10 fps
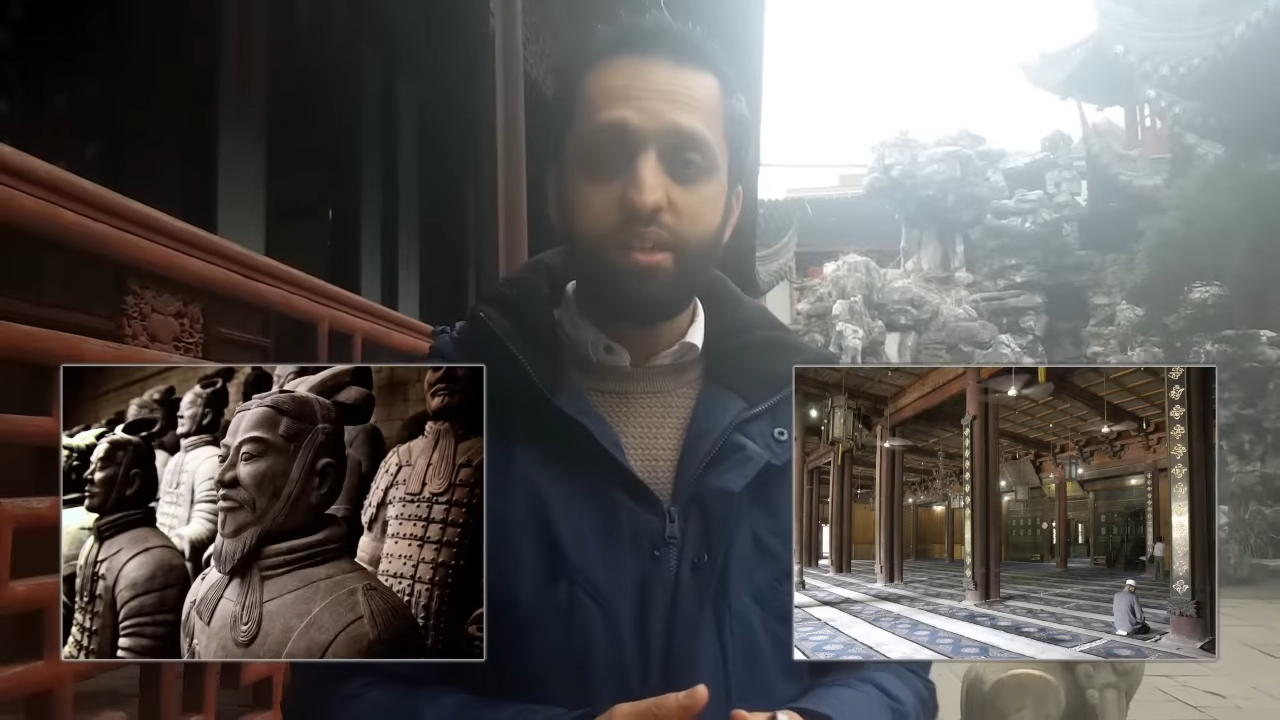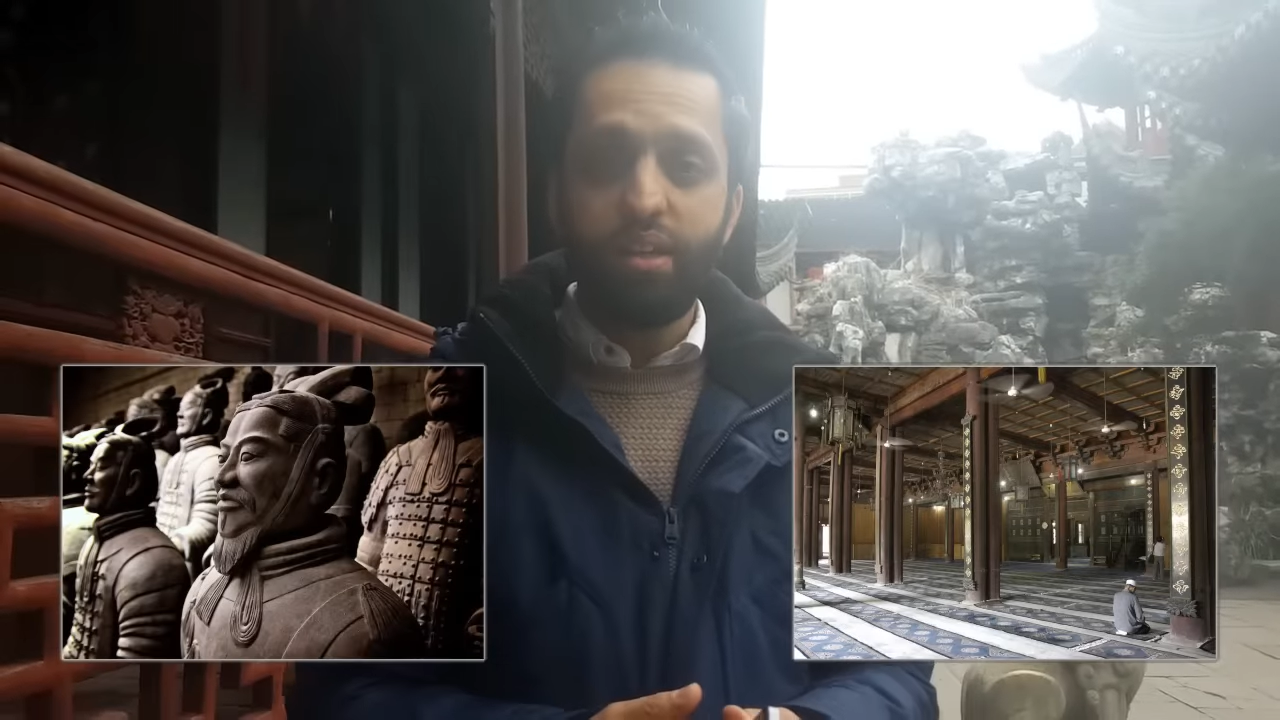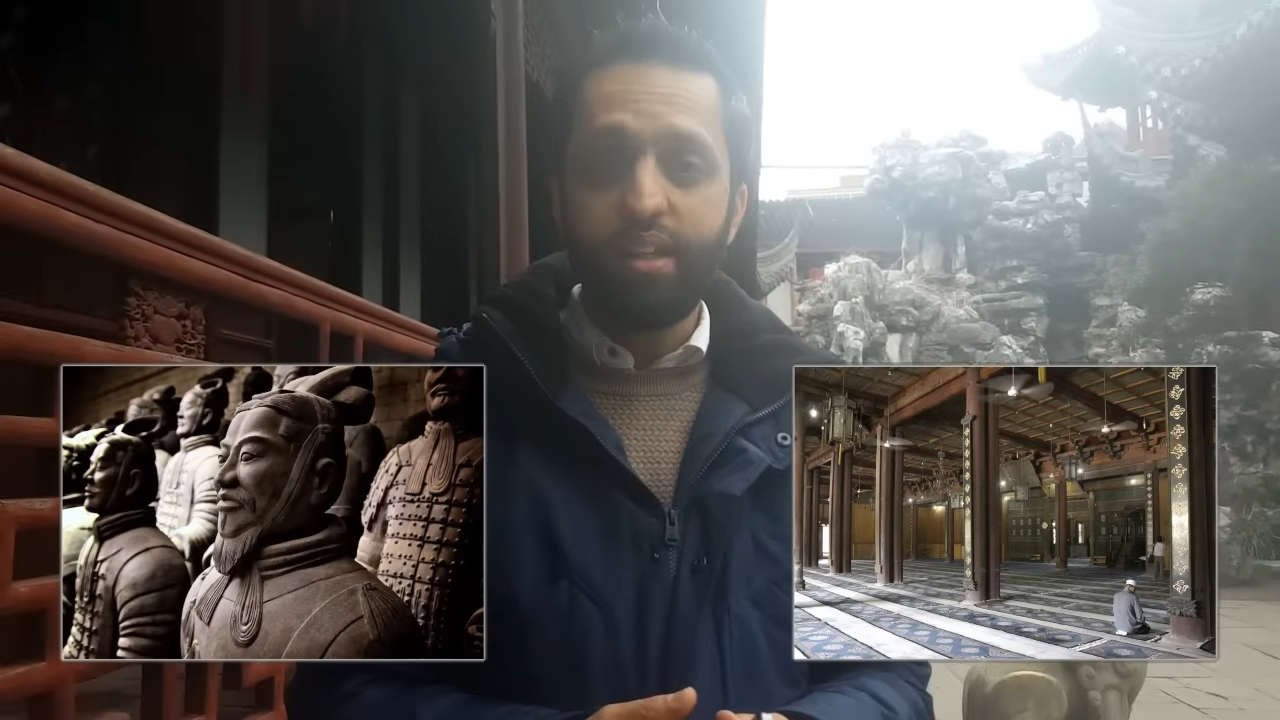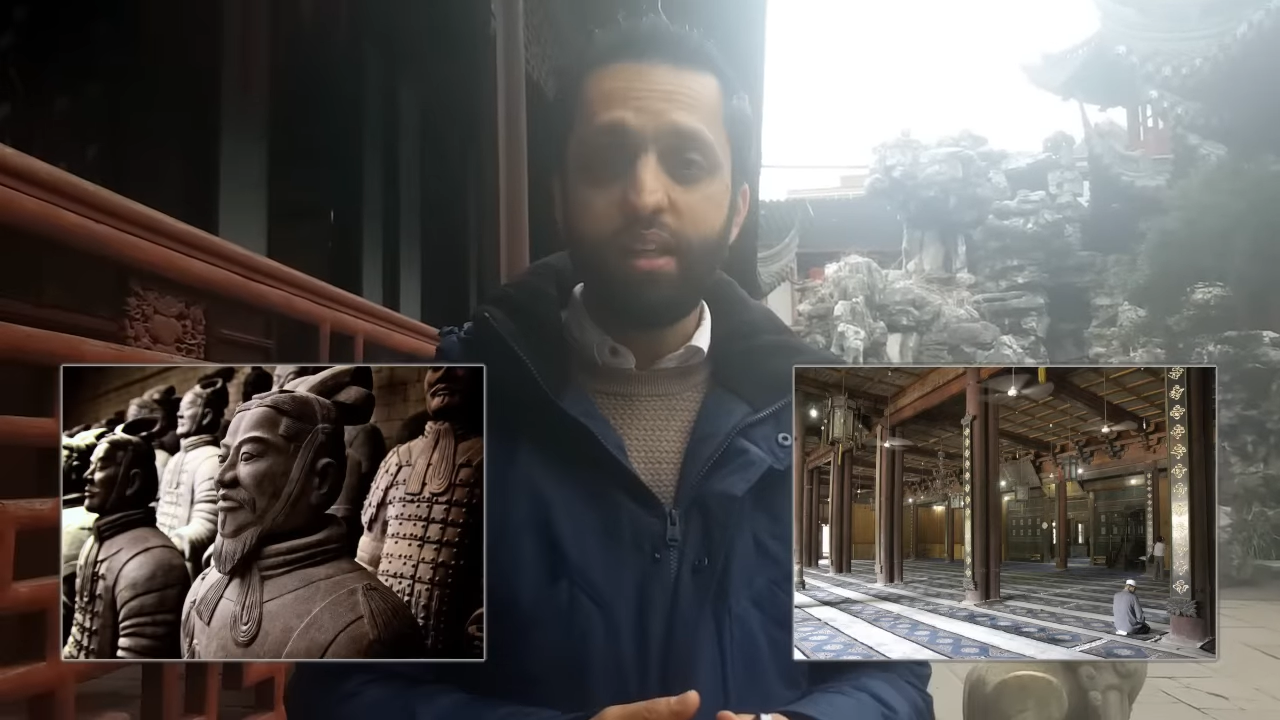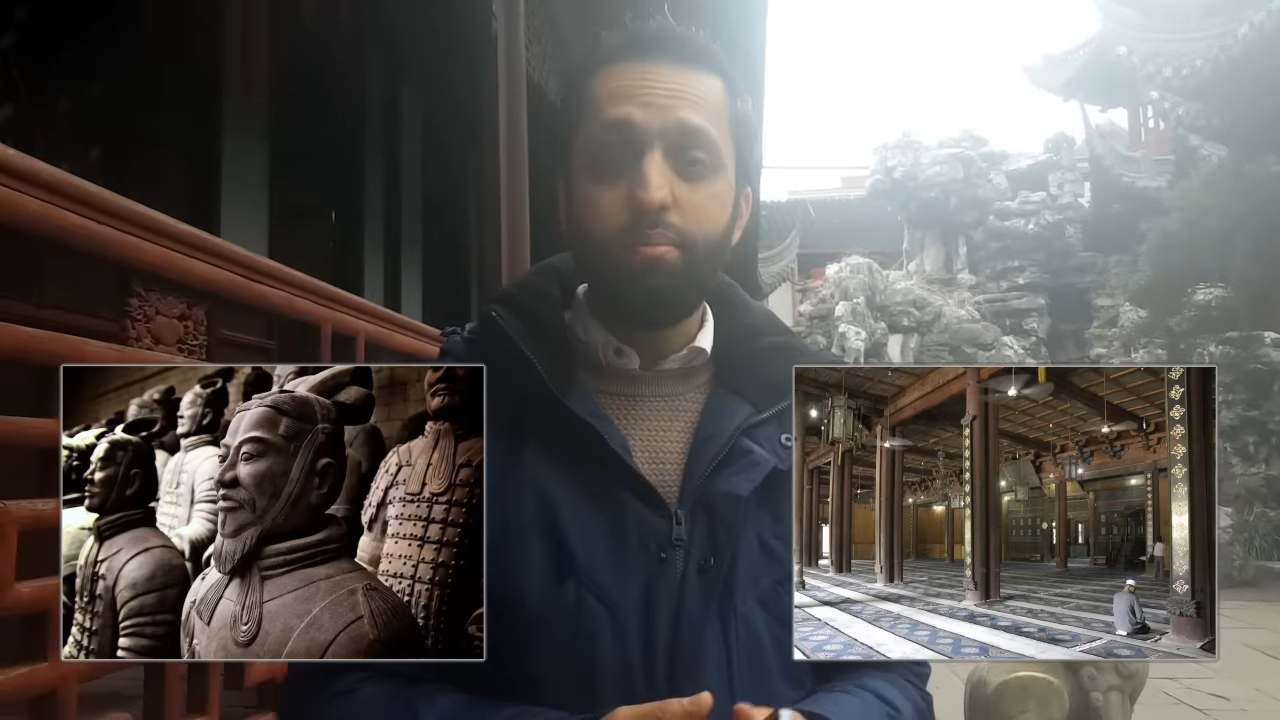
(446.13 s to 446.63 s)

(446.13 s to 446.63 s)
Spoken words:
going there,